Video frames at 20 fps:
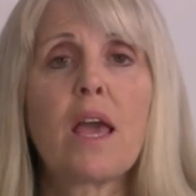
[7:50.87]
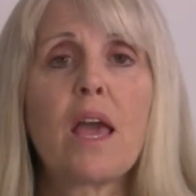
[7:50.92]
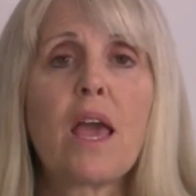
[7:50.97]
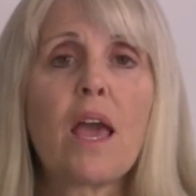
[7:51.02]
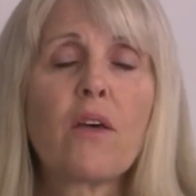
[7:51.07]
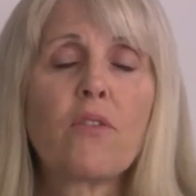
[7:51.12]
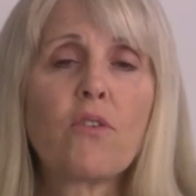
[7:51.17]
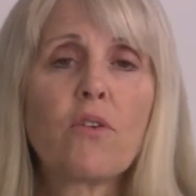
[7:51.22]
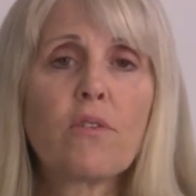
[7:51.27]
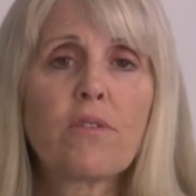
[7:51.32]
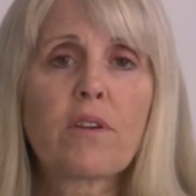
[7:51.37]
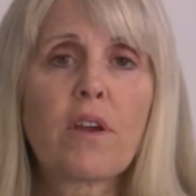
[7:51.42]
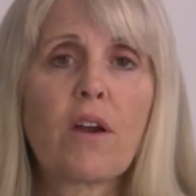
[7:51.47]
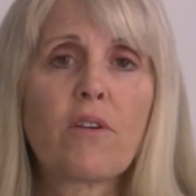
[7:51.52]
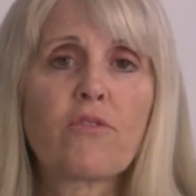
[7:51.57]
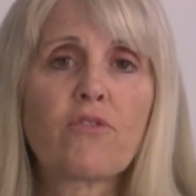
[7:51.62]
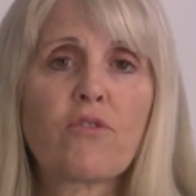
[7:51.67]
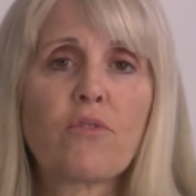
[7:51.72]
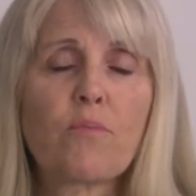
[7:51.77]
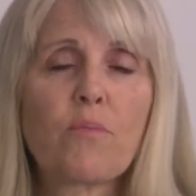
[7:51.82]
and those
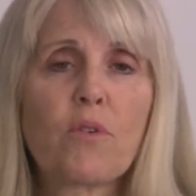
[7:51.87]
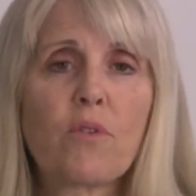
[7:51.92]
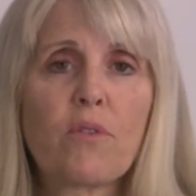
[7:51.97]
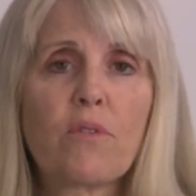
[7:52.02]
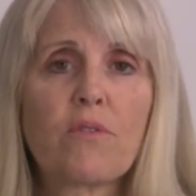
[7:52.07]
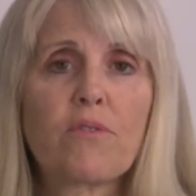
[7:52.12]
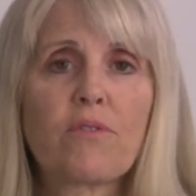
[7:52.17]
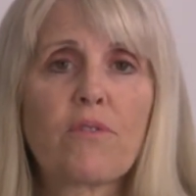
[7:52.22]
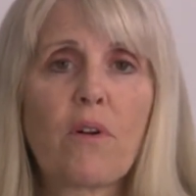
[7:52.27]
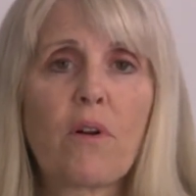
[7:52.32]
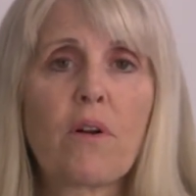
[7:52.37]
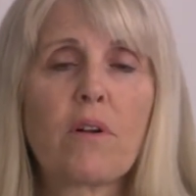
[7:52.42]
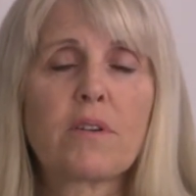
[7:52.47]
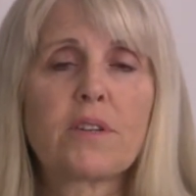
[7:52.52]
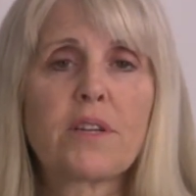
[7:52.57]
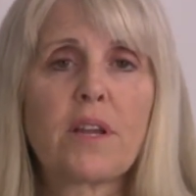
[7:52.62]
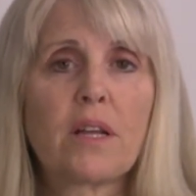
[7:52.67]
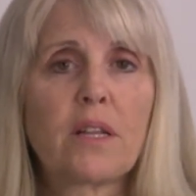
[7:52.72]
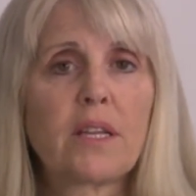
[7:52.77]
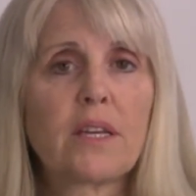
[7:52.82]
customers are
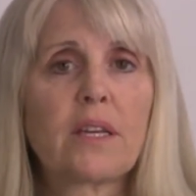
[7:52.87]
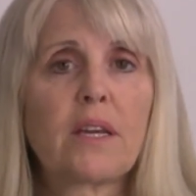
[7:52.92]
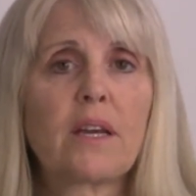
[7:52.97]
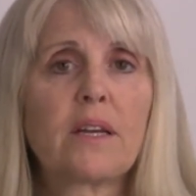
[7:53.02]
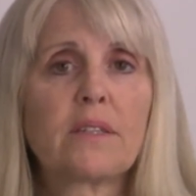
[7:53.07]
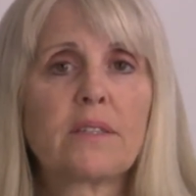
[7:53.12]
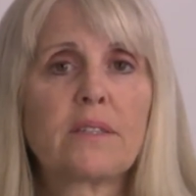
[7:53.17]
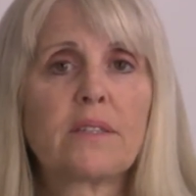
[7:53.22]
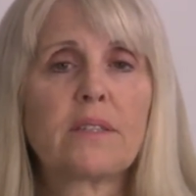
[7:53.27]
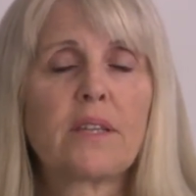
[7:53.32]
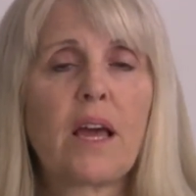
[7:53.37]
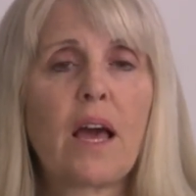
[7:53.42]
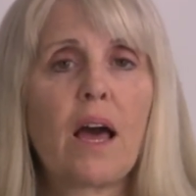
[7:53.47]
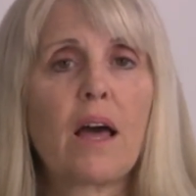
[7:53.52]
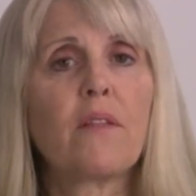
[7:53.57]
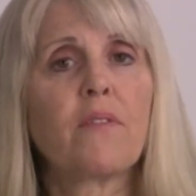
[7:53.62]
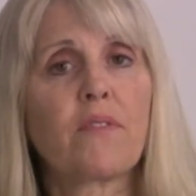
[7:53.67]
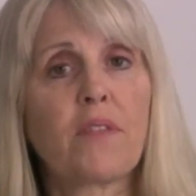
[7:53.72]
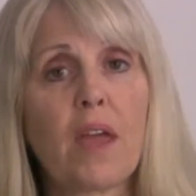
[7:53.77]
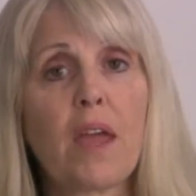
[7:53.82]
telling us
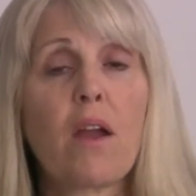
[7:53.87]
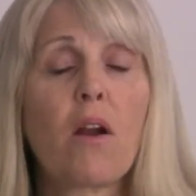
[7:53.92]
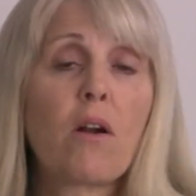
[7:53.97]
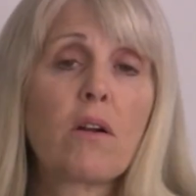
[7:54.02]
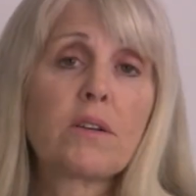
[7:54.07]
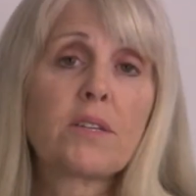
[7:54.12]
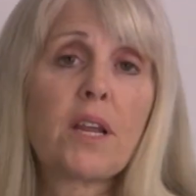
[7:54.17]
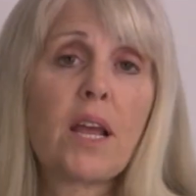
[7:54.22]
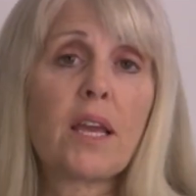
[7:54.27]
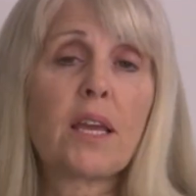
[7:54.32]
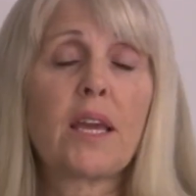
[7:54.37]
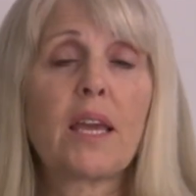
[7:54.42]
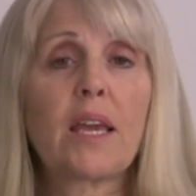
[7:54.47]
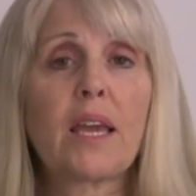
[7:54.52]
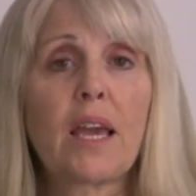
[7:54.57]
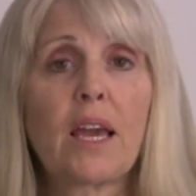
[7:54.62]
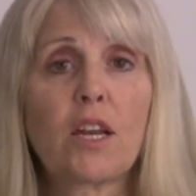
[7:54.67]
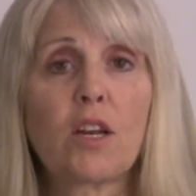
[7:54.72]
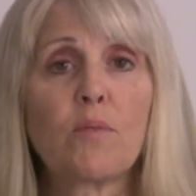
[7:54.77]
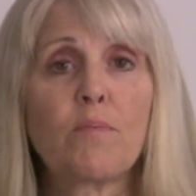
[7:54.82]
that they are
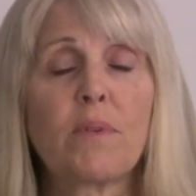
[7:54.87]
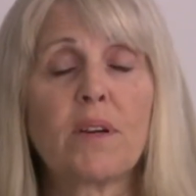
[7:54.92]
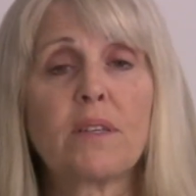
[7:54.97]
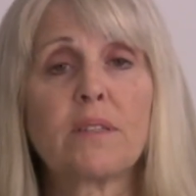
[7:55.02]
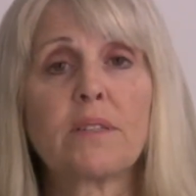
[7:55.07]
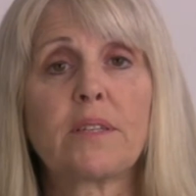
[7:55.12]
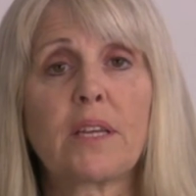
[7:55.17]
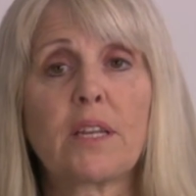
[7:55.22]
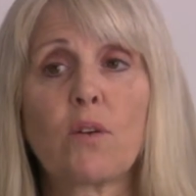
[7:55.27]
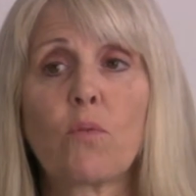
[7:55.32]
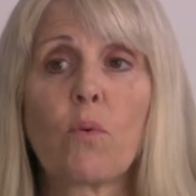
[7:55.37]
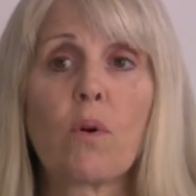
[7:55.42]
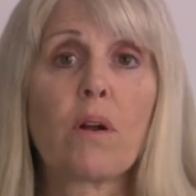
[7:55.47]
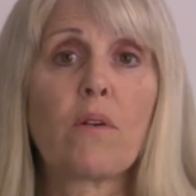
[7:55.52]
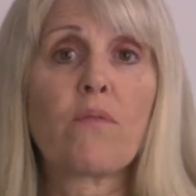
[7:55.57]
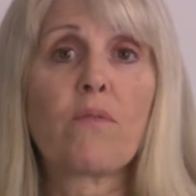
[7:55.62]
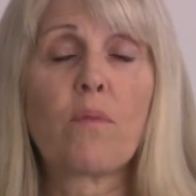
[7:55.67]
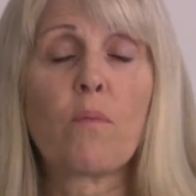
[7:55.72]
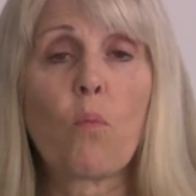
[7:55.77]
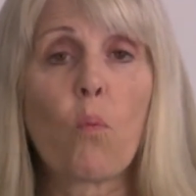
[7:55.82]
taking enemas
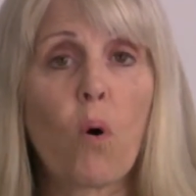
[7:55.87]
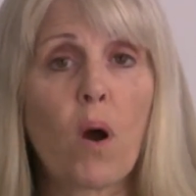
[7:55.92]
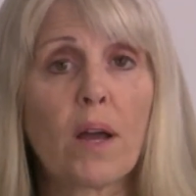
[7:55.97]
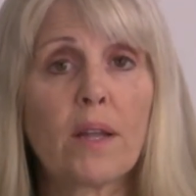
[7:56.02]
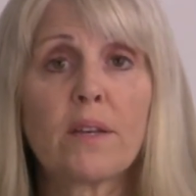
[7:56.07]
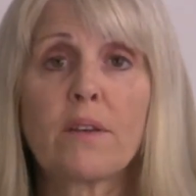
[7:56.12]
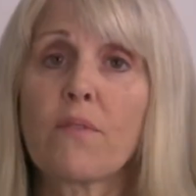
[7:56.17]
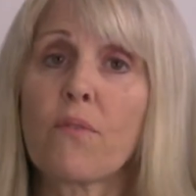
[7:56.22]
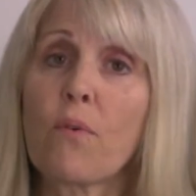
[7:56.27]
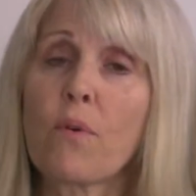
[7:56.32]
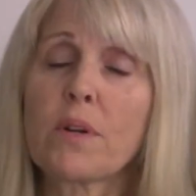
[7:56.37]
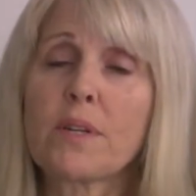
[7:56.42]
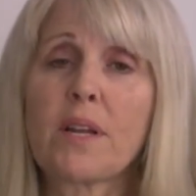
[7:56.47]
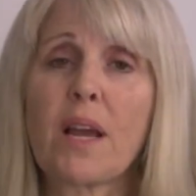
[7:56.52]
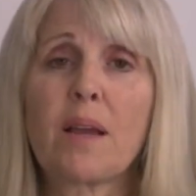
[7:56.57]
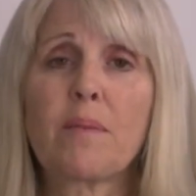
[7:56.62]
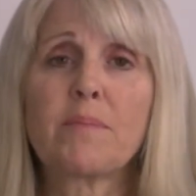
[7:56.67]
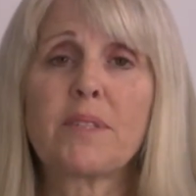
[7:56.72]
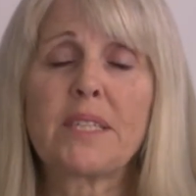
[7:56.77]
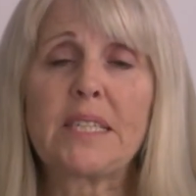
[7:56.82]
anywhere from 1 to 4
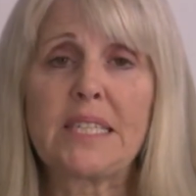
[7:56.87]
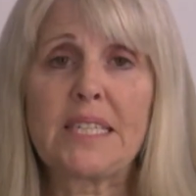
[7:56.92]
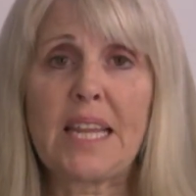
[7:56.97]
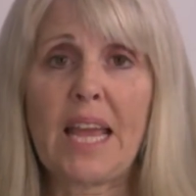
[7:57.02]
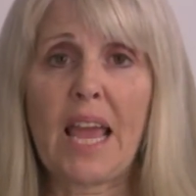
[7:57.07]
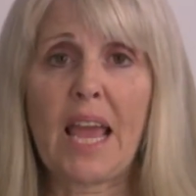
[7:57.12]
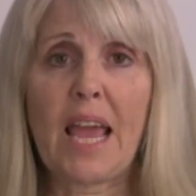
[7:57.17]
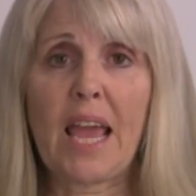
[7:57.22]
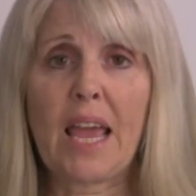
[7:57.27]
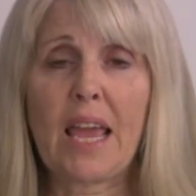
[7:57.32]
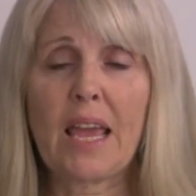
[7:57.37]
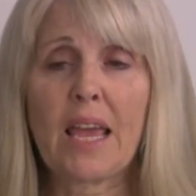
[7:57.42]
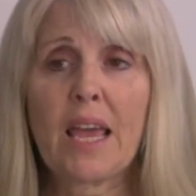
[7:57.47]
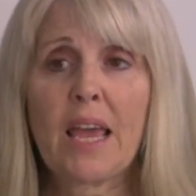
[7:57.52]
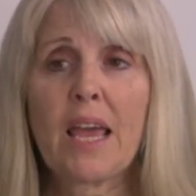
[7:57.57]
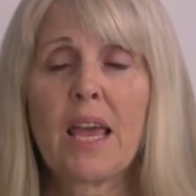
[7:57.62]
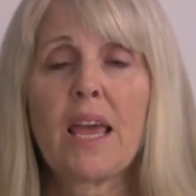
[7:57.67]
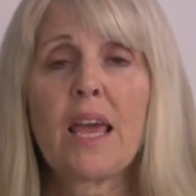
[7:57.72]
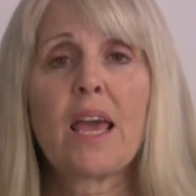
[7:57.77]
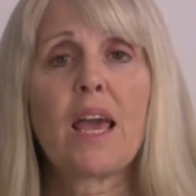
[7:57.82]
times a day,
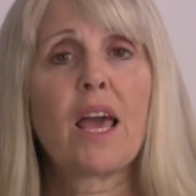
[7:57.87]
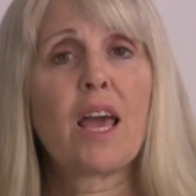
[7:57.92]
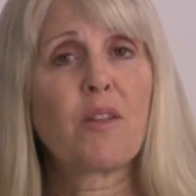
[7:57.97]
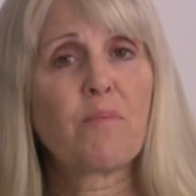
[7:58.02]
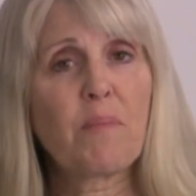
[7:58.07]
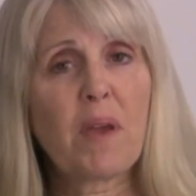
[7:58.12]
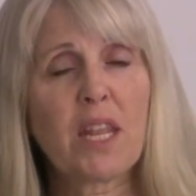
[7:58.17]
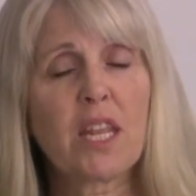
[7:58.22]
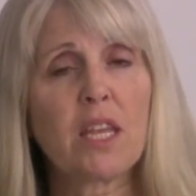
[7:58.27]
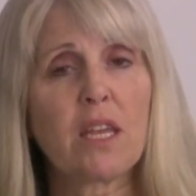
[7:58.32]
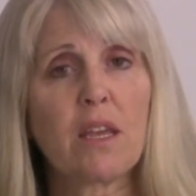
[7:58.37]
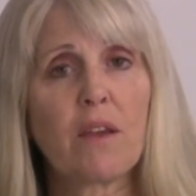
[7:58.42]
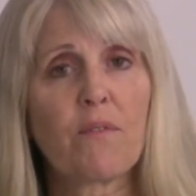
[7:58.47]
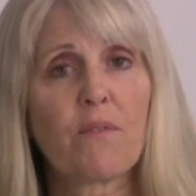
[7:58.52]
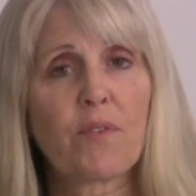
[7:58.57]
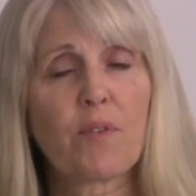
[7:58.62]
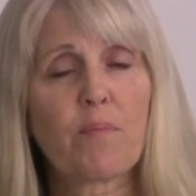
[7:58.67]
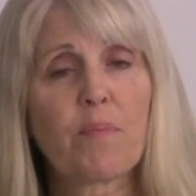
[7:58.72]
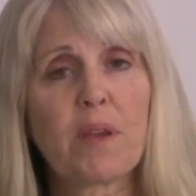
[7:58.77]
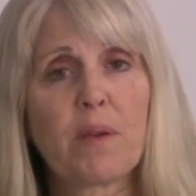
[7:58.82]
and many
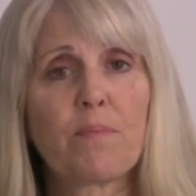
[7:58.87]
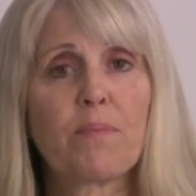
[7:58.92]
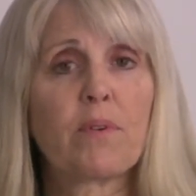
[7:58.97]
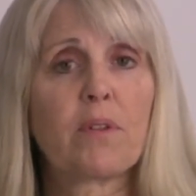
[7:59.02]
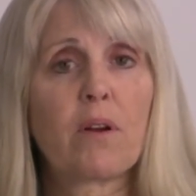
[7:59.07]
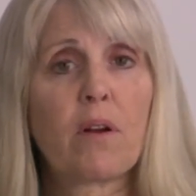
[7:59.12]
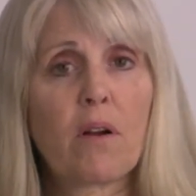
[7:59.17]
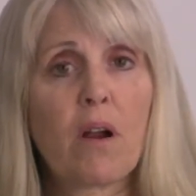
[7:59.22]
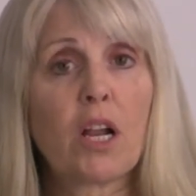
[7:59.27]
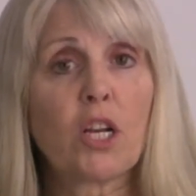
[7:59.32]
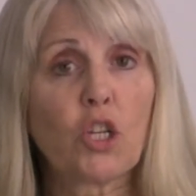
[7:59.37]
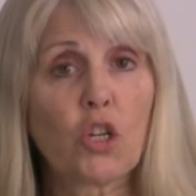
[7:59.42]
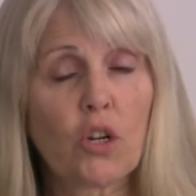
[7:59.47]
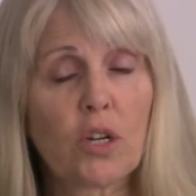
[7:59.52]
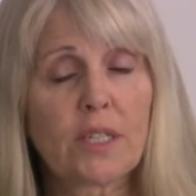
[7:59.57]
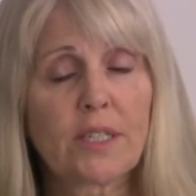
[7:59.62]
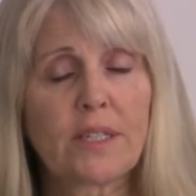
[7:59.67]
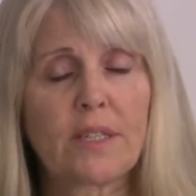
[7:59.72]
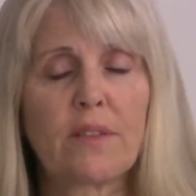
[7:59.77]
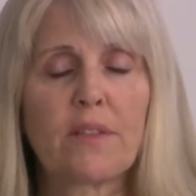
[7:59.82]
of the people are on
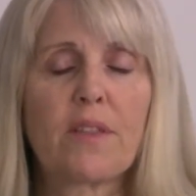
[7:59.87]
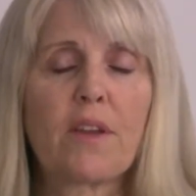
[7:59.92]
Gerson